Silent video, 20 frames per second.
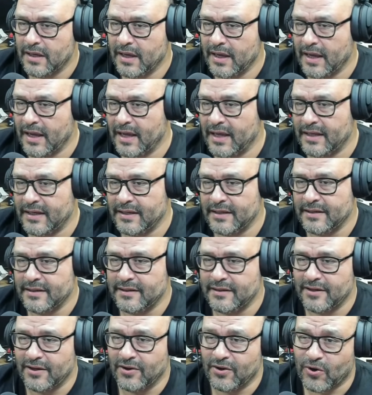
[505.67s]

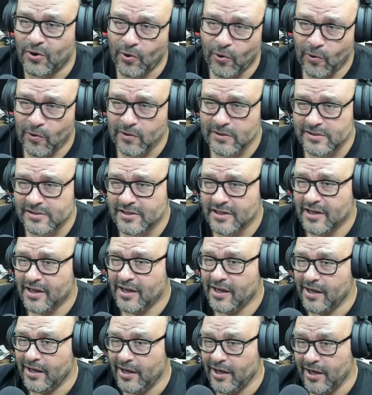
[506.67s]
And of course,
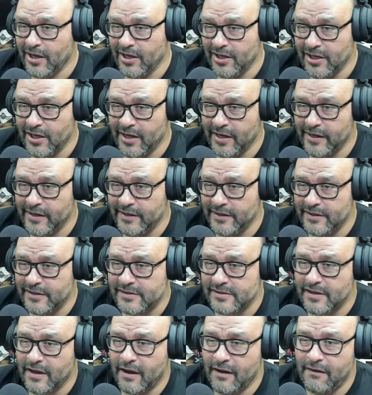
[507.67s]

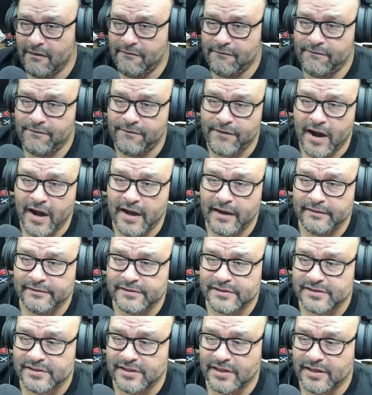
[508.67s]
ladies, I'm
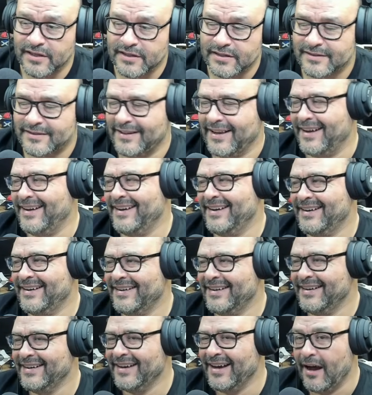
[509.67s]
5'6".
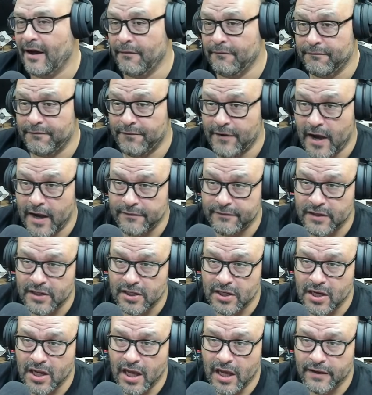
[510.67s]
I'm
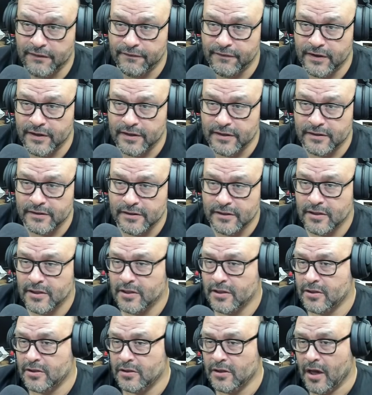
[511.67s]
5'11".
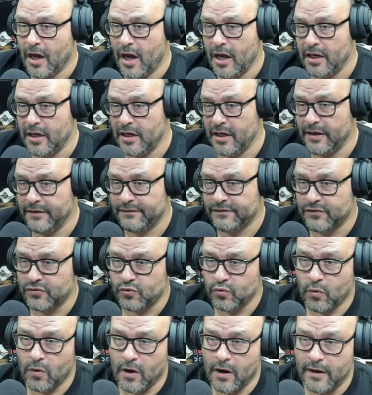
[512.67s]
I lift
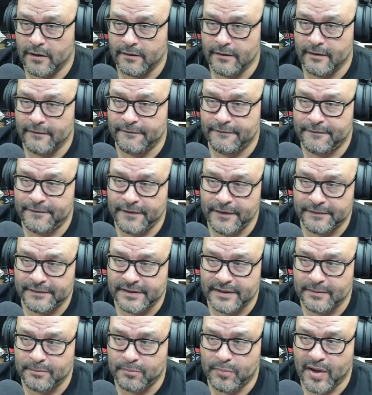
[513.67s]

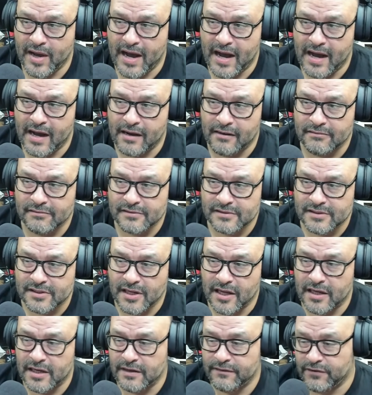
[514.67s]
250 pounds.
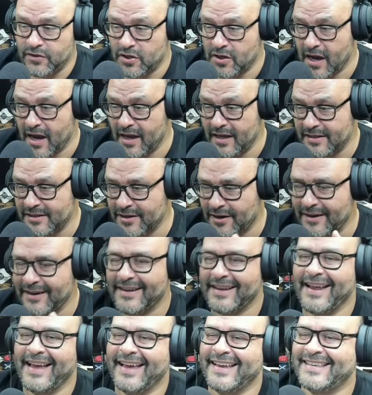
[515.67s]
And if you guys are
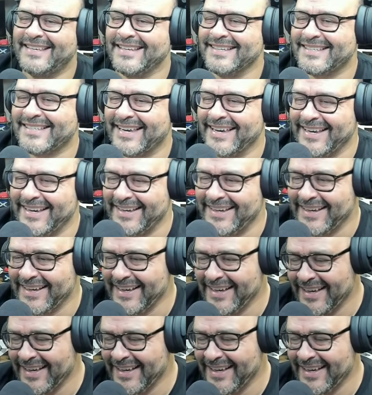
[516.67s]
just kidding.